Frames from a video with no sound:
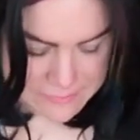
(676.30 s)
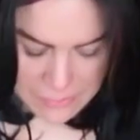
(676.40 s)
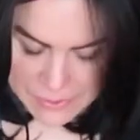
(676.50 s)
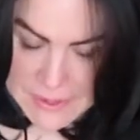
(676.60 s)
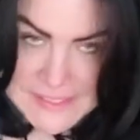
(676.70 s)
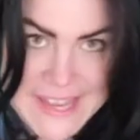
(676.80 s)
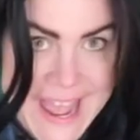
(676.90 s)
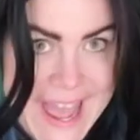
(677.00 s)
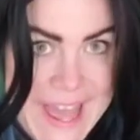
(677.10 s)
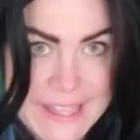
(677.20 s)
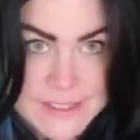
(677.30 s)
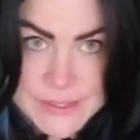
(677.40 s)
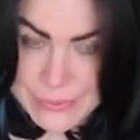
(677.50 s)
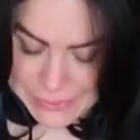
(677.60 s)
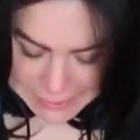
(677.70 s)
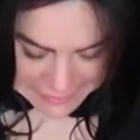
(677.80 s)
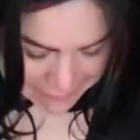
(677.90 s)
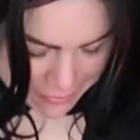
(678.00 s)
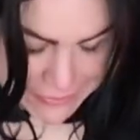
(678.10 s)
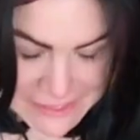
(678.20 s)
Or dads, or
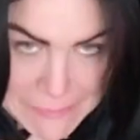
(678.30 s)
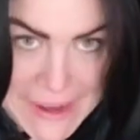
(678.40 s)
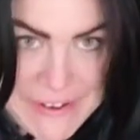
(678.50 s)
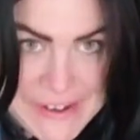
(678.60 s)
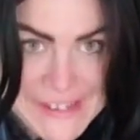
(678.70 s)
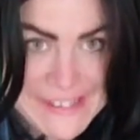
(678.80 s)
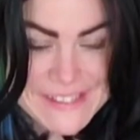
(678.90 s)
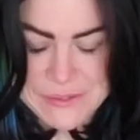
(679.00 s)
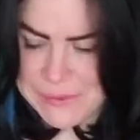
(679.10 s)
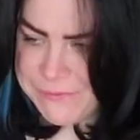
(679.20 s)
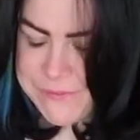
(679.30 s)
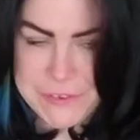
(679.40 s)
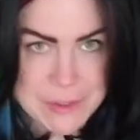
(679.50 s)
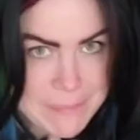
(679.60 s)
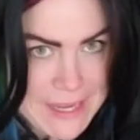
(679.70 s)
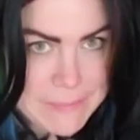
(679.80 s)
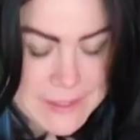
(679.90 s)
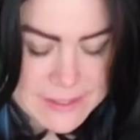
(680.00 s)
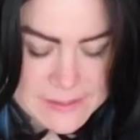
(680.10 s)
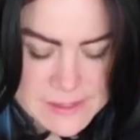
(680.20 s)
bonus parents, or fur
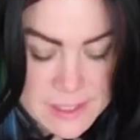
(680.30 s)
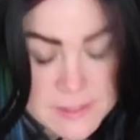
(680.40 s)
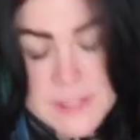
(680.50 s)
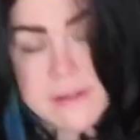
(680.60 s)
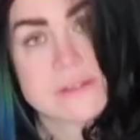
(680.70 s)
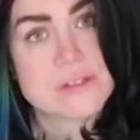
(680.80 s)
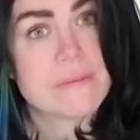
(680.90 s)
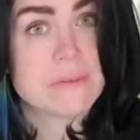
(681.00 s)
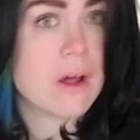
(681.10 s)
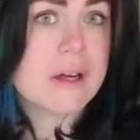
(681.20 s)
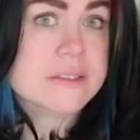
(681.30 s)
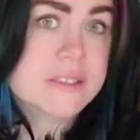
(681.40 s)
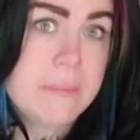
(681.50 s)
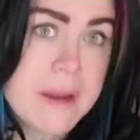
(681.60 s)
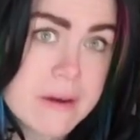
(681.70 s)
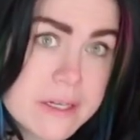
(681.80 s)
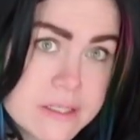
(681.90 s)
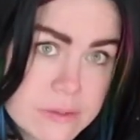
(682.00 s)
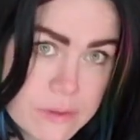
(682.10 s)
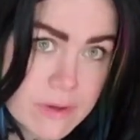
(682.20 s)
babies. To those who have lost a
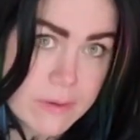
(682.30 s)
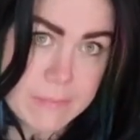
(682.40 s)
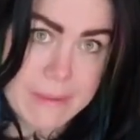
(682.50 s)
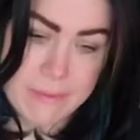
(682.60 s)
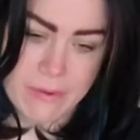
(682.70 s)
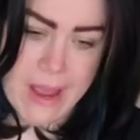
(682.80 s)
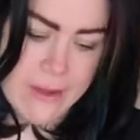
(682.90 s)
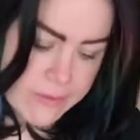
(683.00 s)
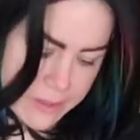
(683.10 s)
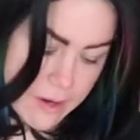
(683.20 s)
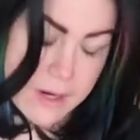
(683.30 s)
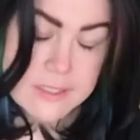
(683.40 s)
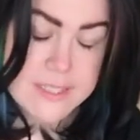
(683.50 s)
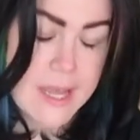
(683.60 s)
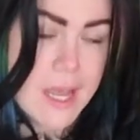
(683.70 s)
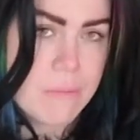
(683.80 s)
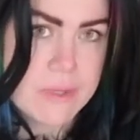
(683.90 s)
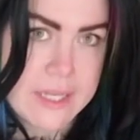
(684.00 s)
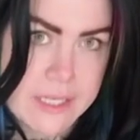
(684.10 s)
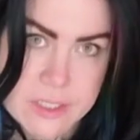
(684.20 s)
parent, or maybe are having a hard time
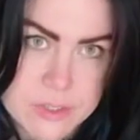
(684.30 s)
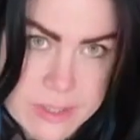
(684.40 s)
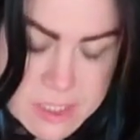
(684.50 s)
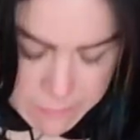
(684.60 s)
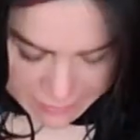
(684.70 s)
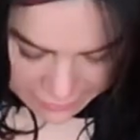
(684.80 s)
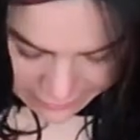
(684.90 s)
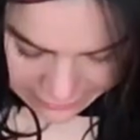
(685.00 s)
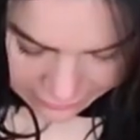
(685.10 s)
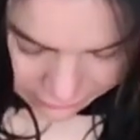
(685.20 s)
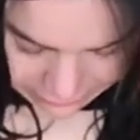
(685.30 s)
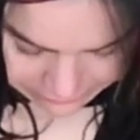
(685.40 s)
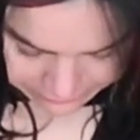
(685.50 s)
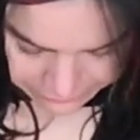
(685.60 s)
with like estranged parenting, or